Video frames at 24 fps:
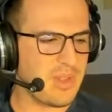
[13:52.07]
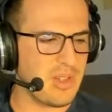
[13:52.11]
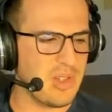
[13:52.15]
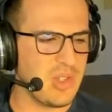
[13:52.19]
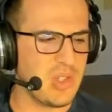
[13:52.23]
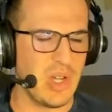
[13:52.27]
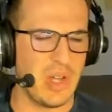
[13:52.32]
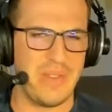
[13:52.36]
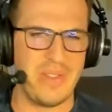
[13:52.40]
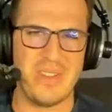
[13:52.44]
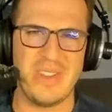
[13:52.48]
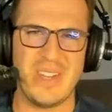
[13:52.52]

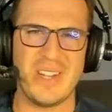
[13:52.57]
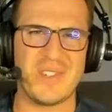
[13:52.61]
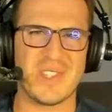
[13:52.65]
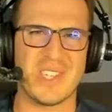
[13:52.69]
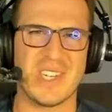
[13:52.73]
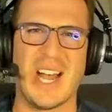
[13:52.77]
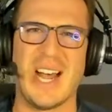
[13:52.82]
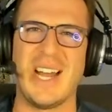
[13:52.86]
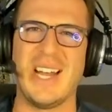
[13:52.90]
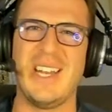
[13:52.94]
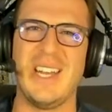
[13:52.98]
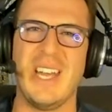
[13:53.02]
So I think that's
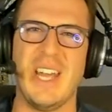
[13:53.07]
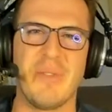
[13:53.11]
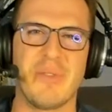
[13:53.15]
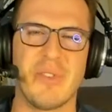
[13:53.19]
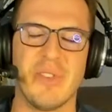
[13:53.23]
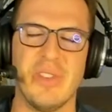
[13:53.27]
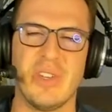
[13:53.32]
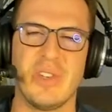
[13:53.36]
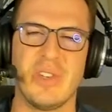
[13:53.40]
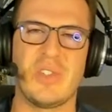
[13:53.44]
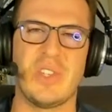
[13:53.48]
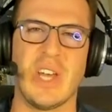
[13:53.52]
kind of it for
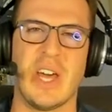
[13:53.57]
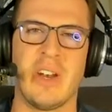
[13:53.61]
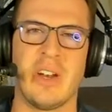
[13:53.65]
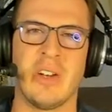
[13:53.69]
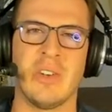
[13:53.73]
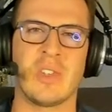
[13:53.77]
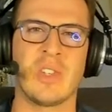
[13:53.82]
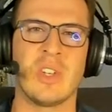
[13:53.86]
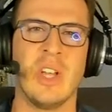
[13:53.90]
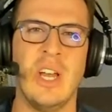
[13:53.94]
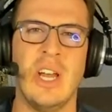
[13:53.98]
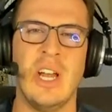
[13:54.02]
the
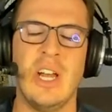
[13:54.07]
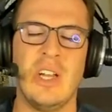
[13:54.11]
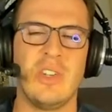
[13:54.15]
setters.